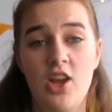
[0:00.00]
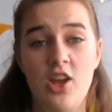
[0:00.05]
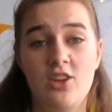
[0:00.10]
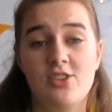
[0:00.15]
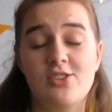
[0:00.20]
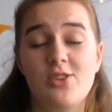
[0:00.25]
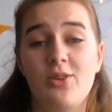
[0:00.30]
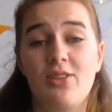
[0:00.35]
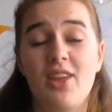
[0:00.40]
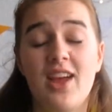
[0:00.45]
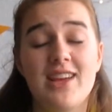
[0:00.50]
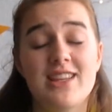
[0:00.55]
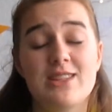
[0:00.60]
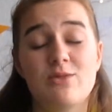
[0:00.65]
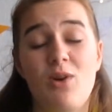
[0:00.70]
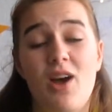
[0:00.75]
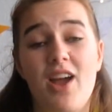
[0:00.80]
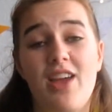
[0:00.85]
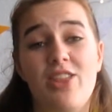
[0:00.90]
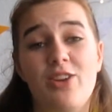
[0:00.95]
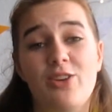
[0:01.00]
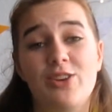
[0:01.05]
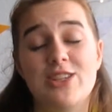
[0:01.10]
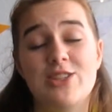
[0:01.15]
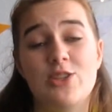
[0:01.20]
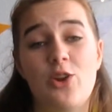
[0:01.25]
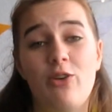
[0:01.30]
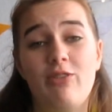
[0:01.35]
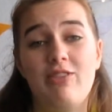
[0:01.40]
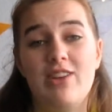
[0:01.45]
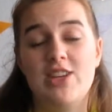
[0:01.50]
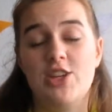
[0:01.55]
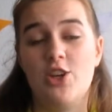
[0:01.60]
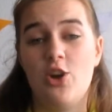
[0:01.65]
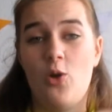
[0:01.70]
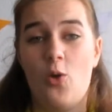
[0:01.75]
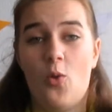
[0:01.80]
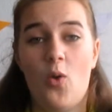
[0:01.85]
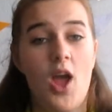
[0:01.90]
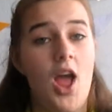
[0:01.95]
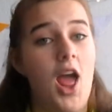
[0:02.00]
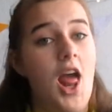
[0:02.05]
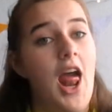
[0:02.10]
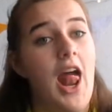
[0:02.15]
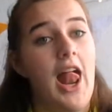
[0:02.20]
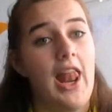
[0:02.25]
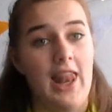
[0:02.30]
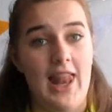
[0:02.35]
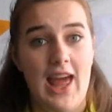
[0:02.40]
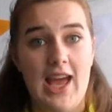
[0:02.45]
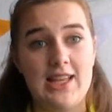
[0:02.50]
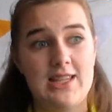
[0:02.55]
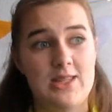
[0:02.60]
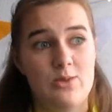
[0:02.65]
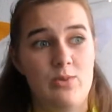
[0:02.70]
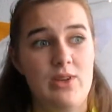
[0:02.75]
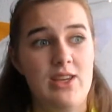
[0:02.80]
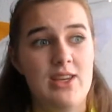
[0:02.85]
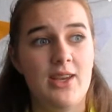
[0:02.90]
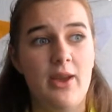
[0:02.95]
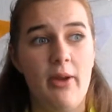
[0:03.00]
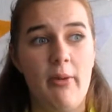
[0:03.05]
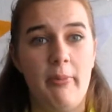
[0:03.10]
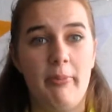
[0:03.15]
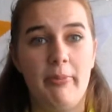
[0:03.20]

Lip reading: So that is why there is no video last week,